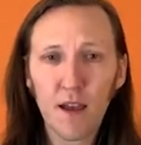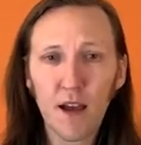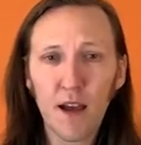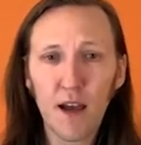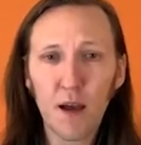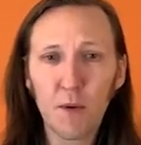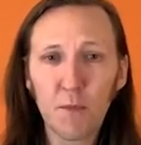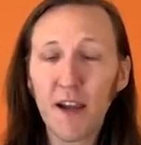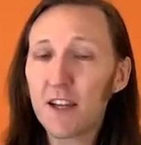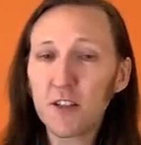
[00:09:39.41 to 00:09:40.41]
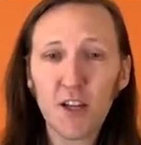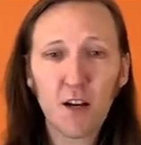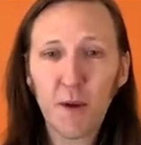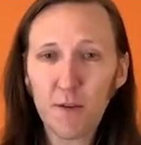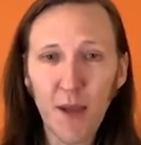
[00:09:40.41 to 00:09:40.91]
but I'm not here to talk
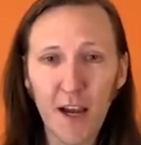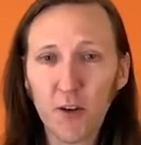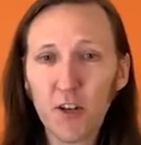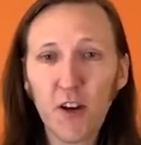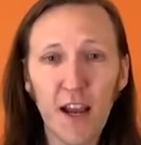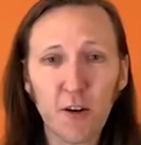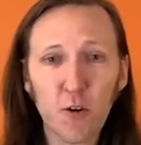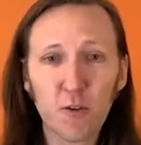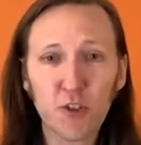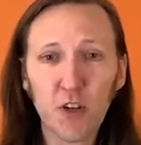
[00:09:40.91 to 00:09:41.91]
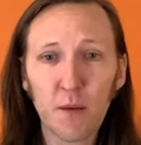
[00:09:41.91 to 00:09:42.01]
about Agrian or agriculture.